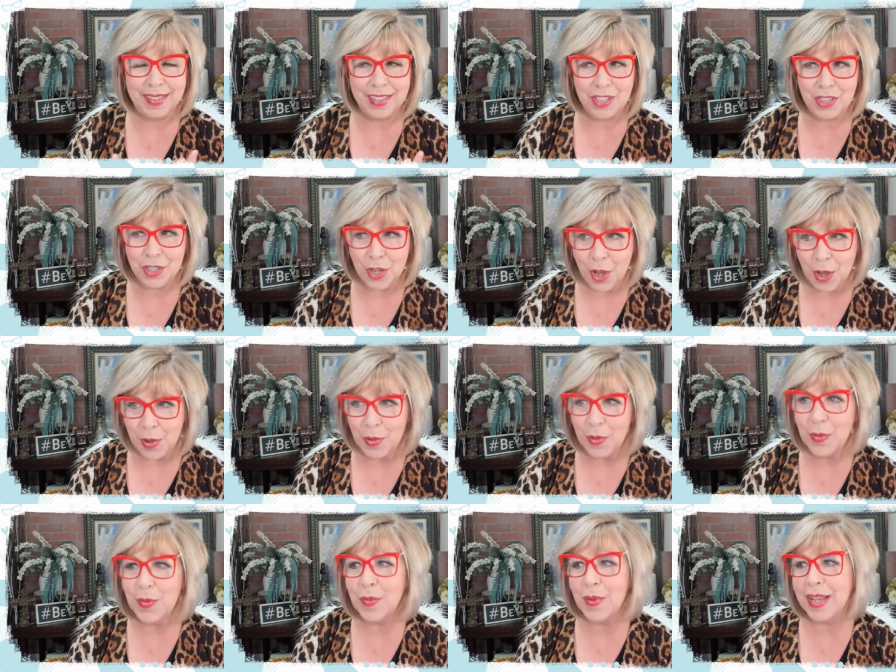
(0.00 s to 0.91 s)

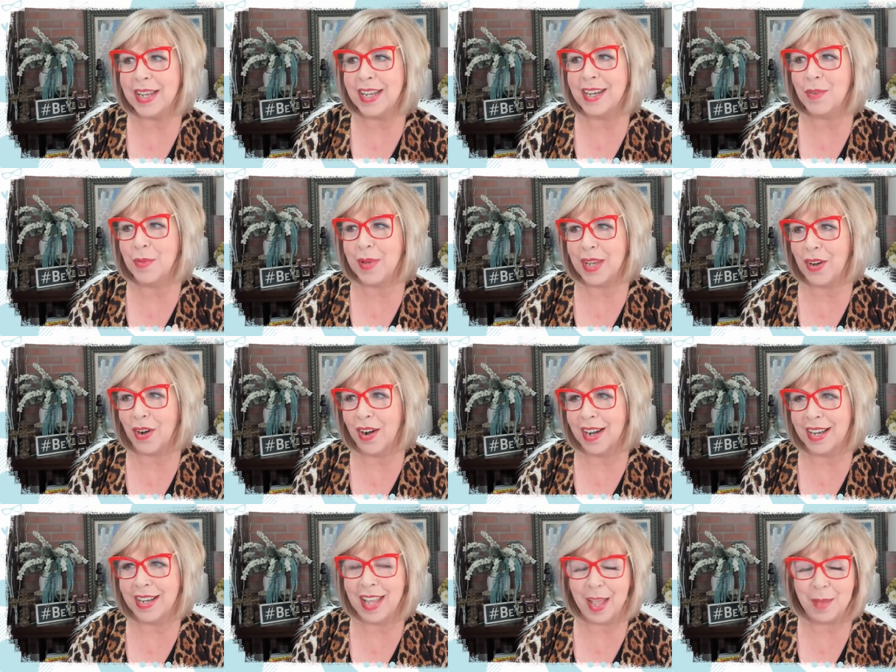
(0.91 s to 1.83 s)
show. We are
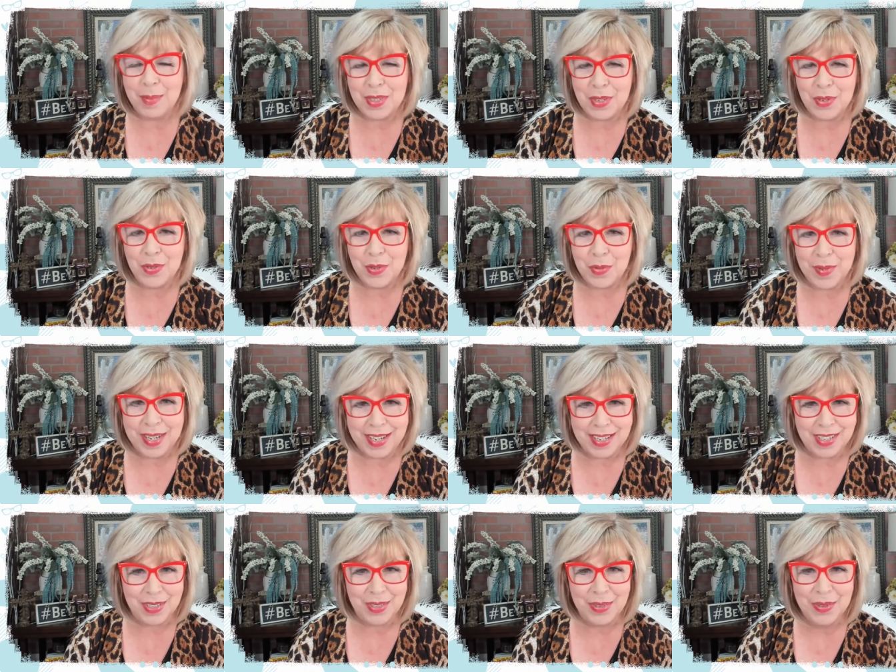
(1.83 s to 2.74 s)
in episode
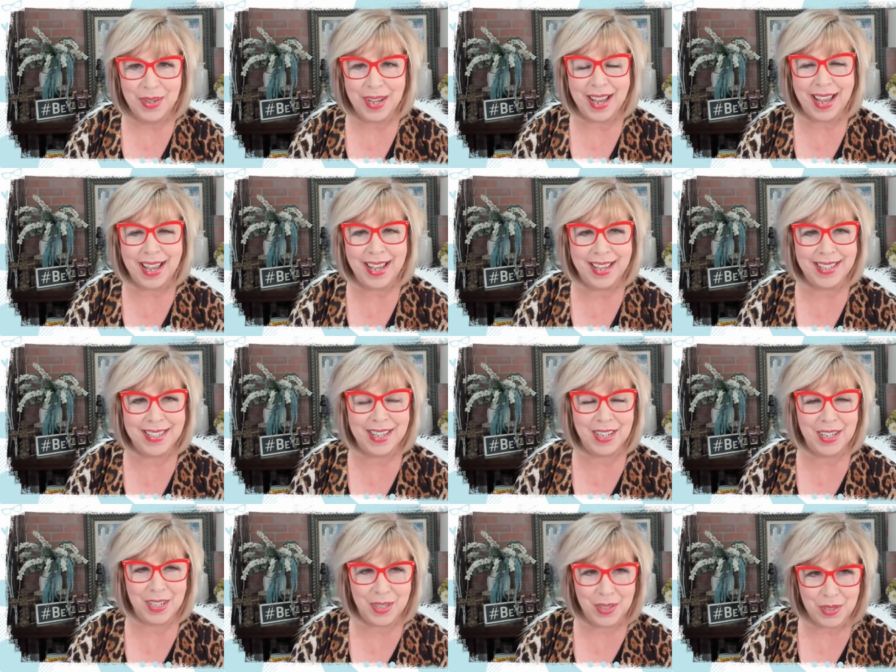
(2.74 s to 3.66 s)
22. As
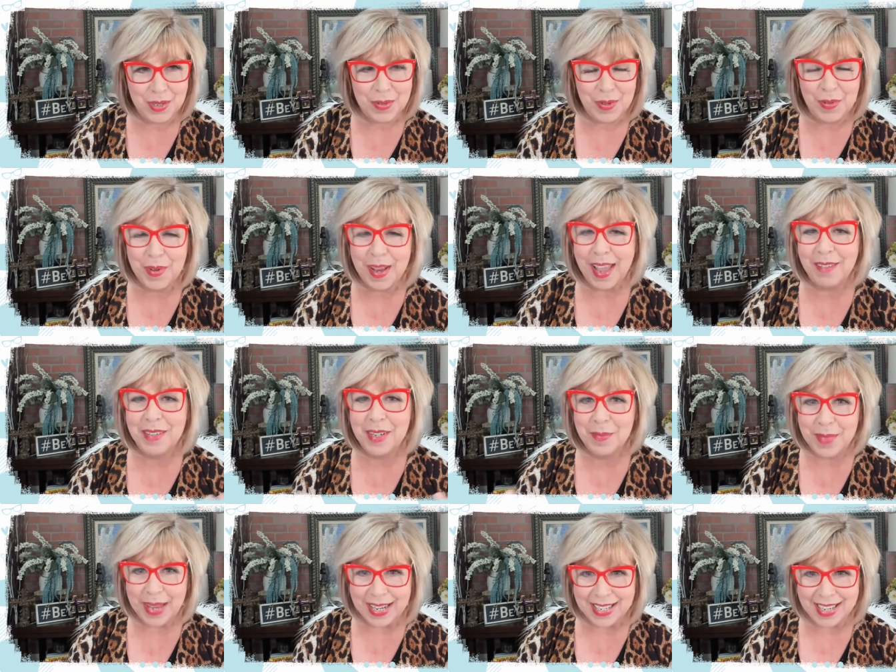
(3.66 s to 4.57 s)
usual, we have an
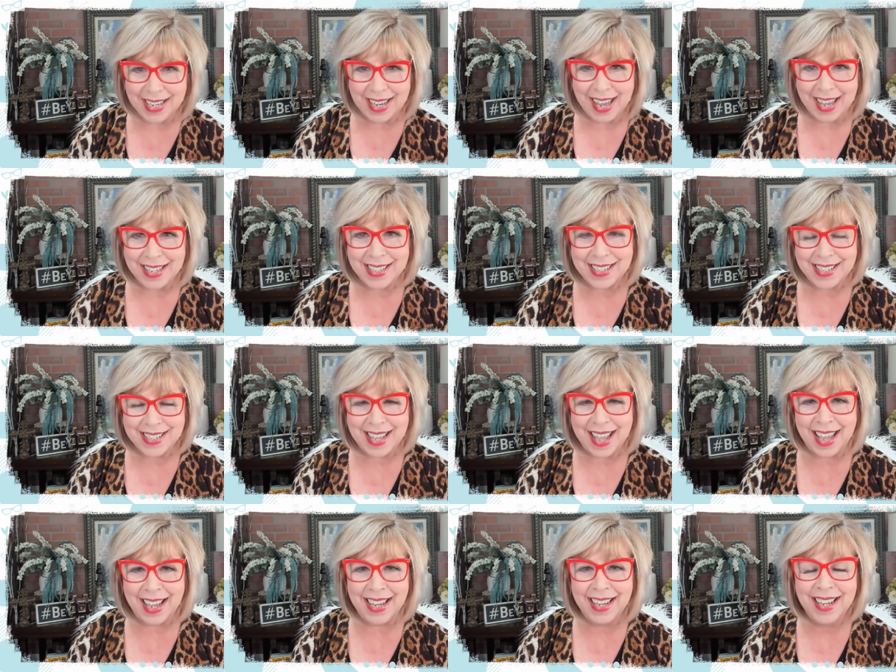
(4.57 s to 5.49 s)
amazing guest
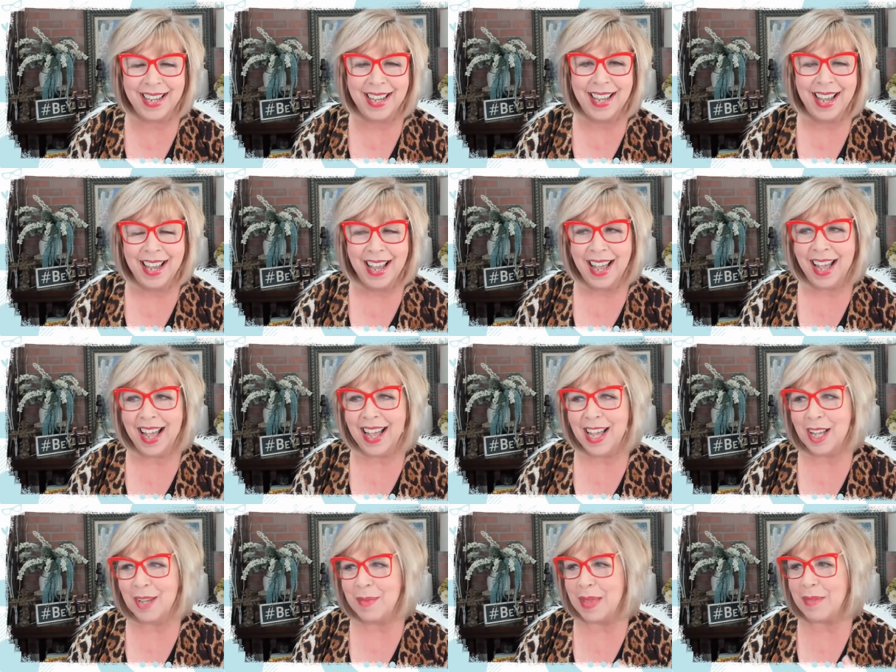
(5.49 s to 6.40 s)
today.
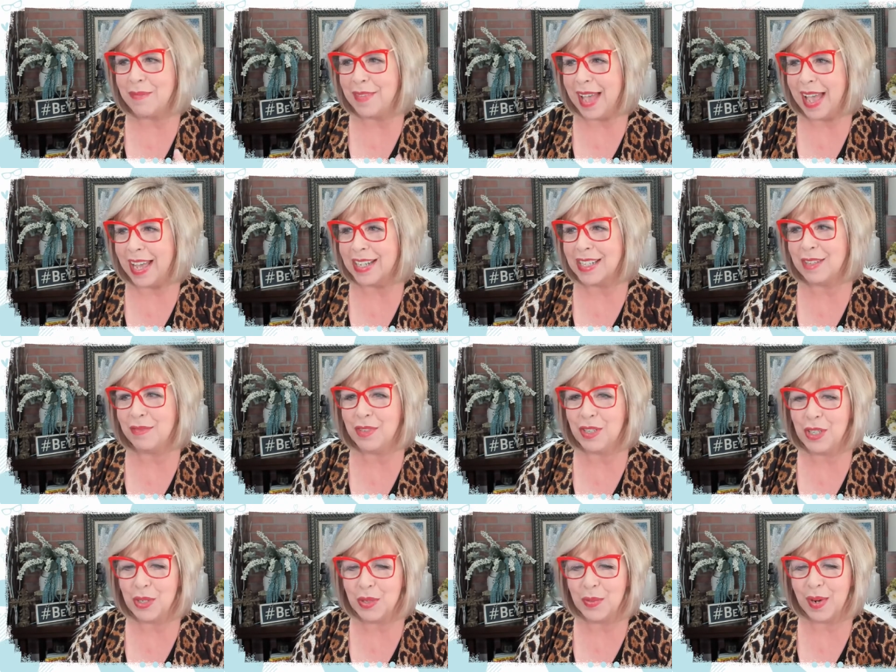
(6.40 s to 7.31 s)
In fact, if
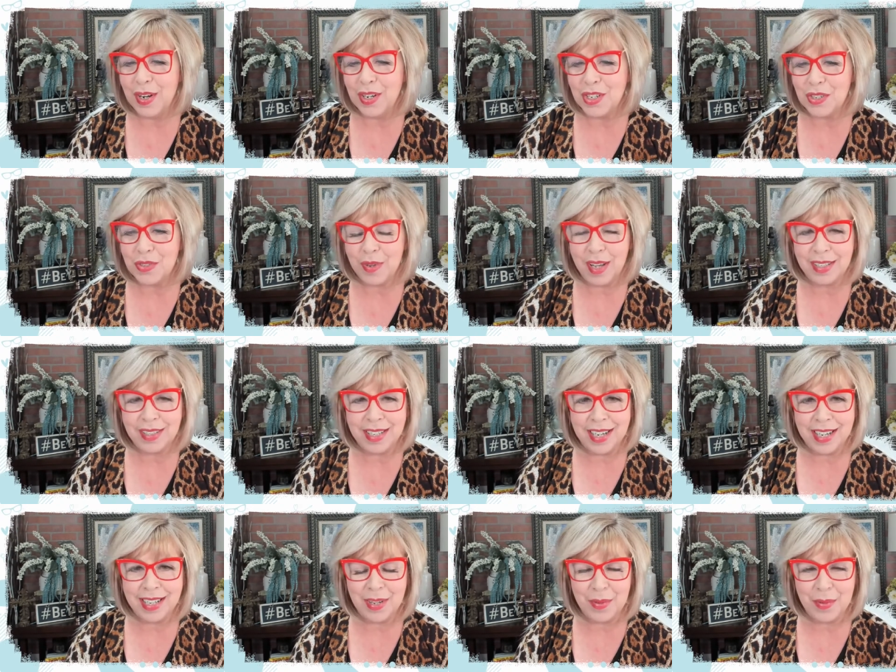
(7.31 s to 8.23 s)
you are
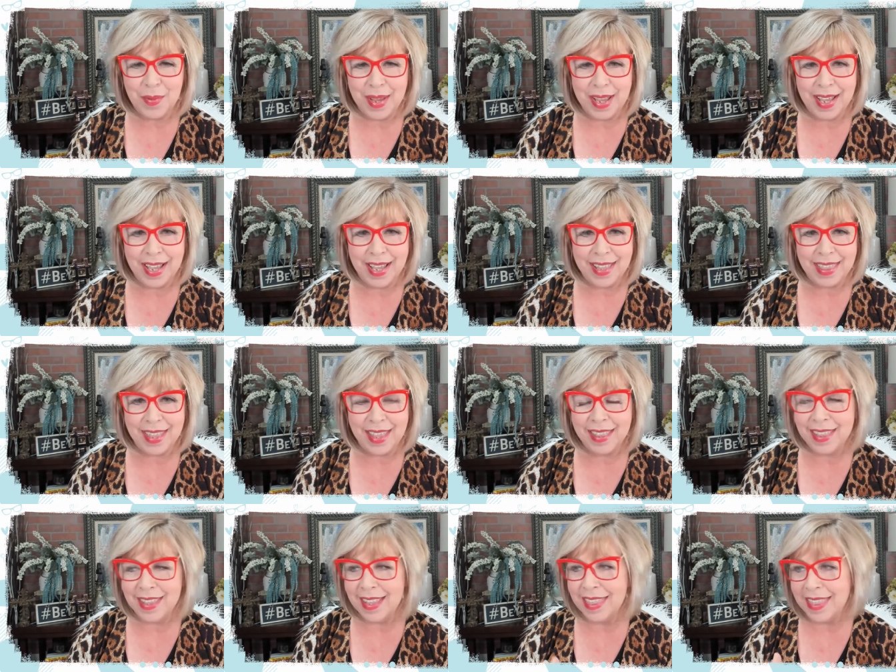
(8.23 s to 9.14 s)
struggling with
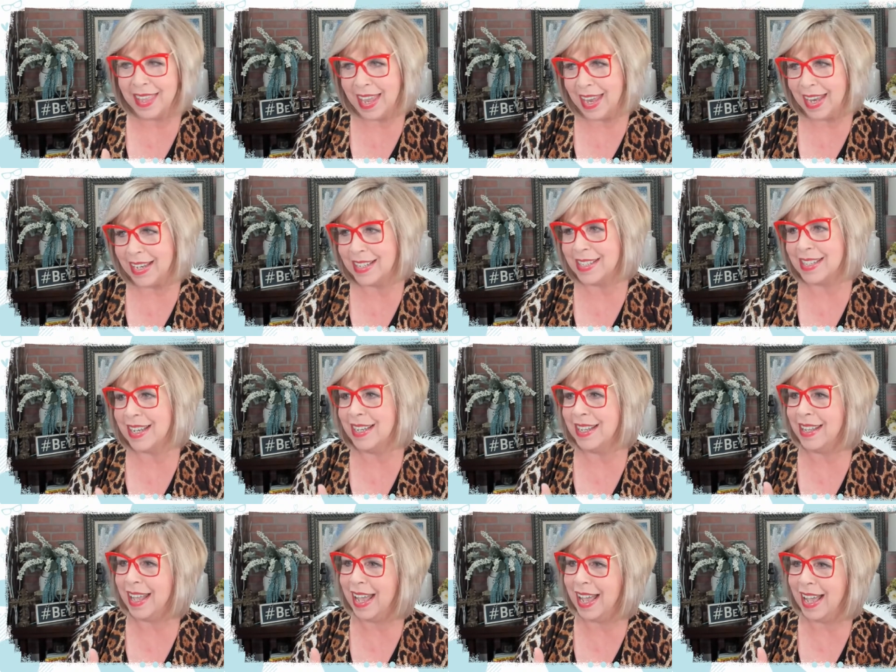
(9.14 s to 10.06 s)
the things
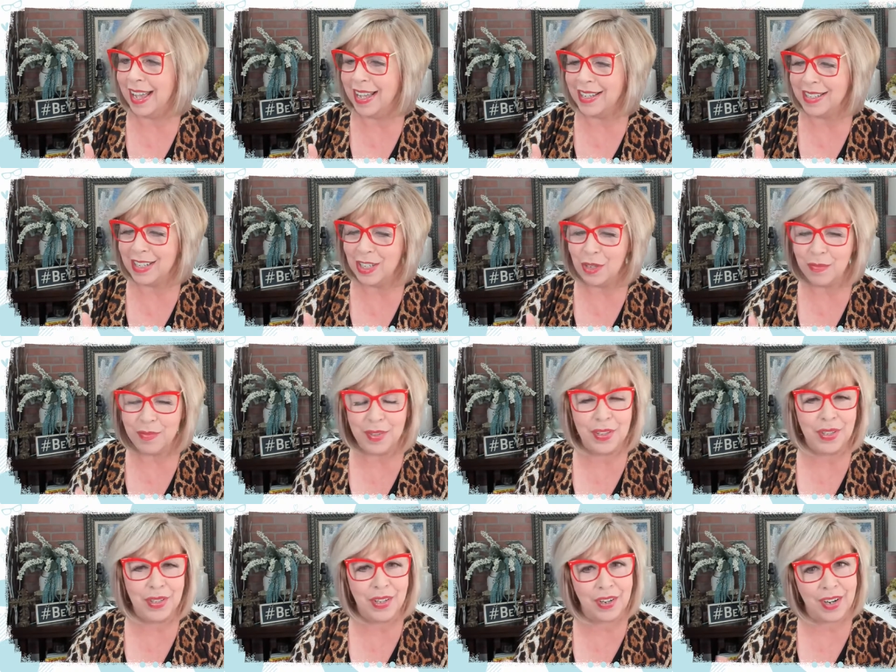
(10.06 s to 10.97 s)
that you
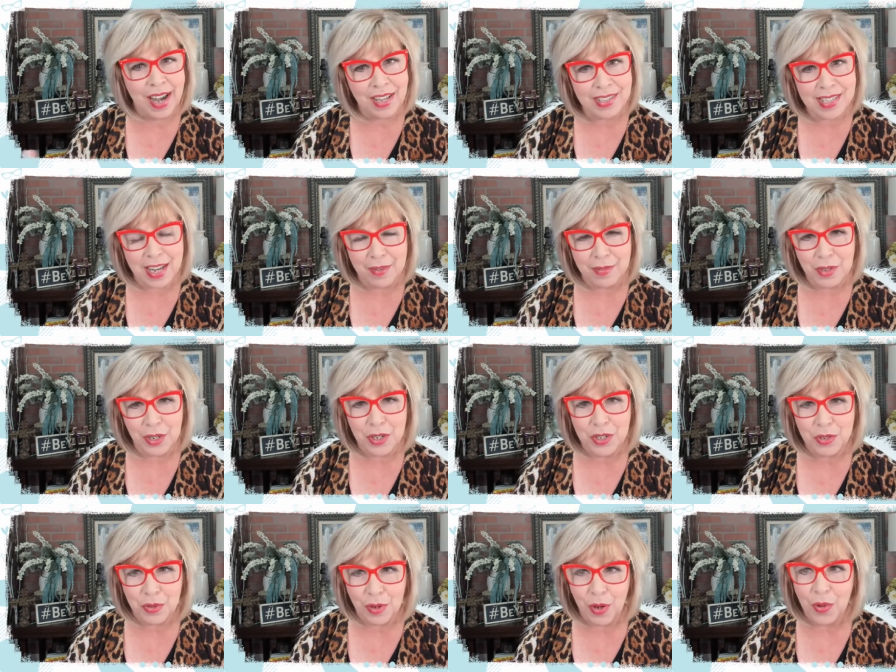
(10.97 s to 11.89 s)
feel are outside of your
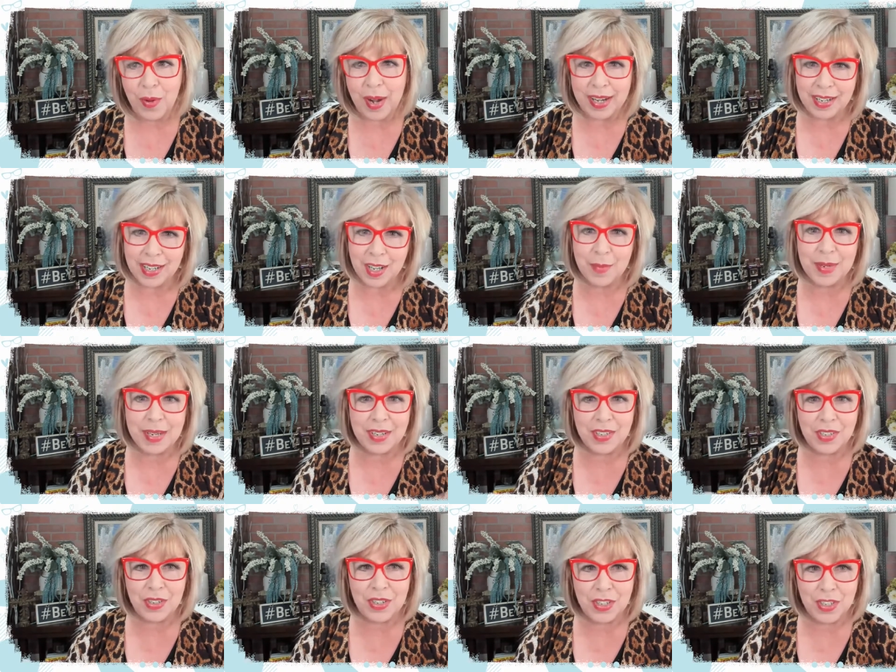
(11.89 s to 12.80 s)
control right now
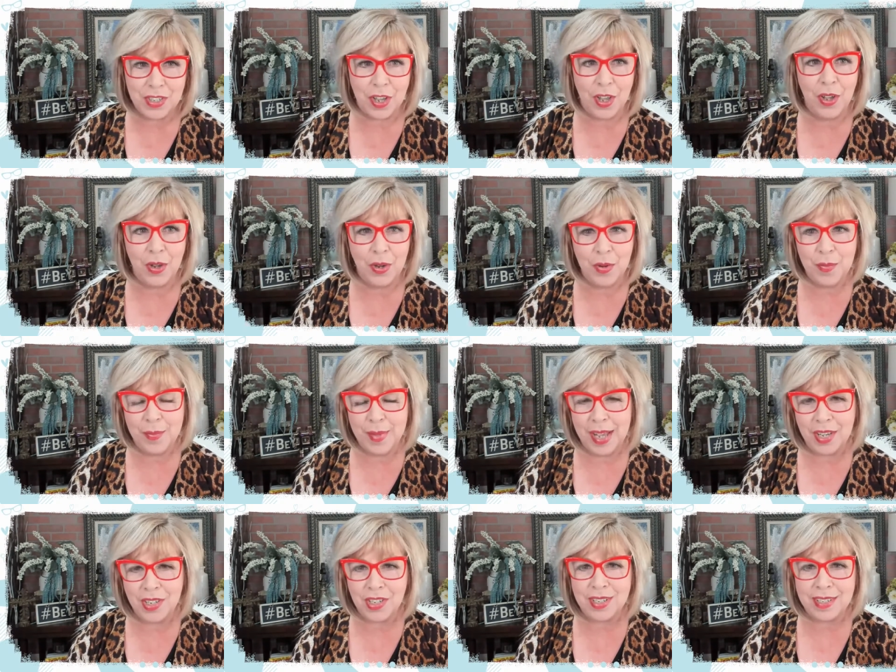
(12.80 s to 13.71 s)
because there's so
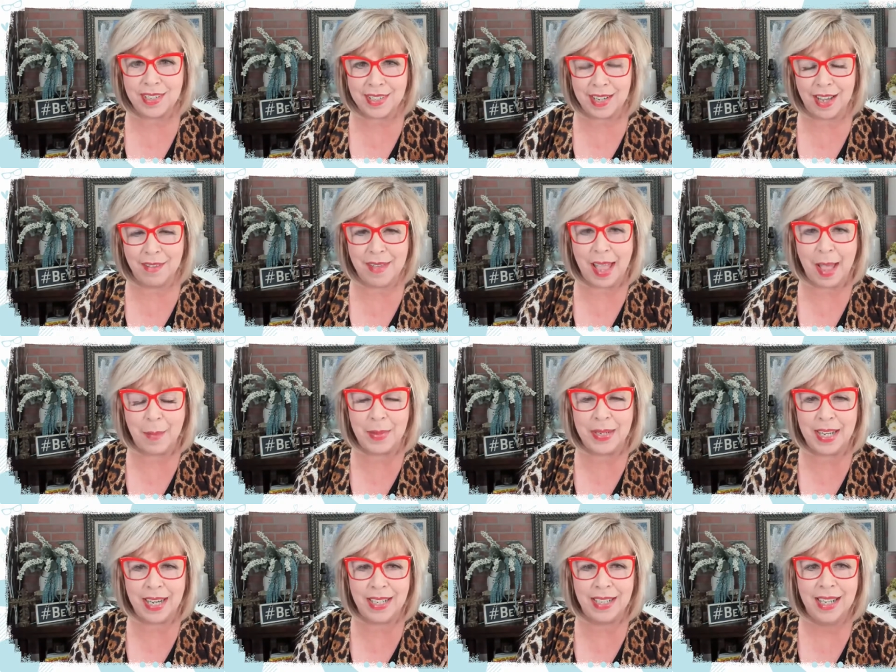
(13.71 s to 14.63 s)
much stuff
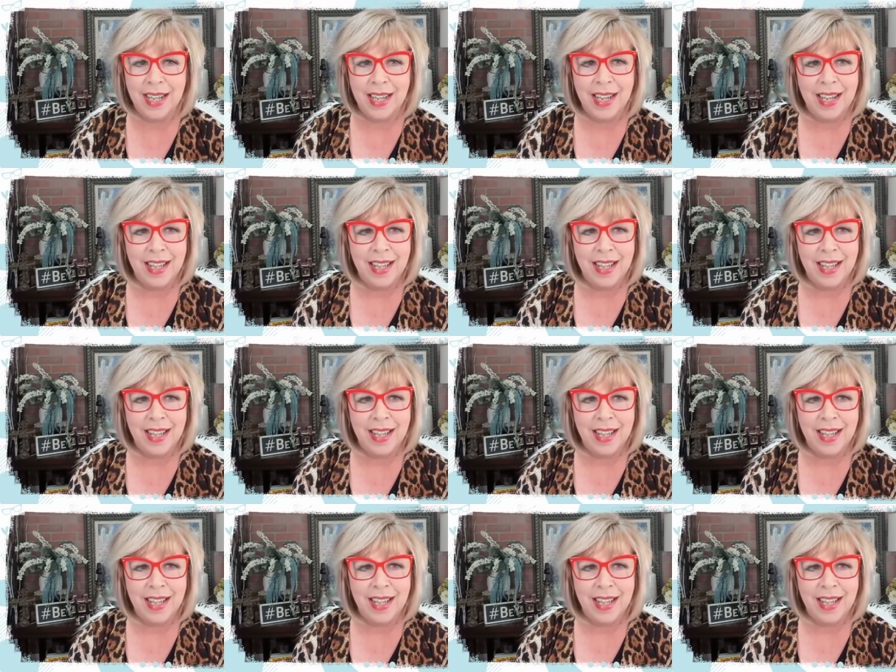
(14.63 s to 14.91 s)
happening,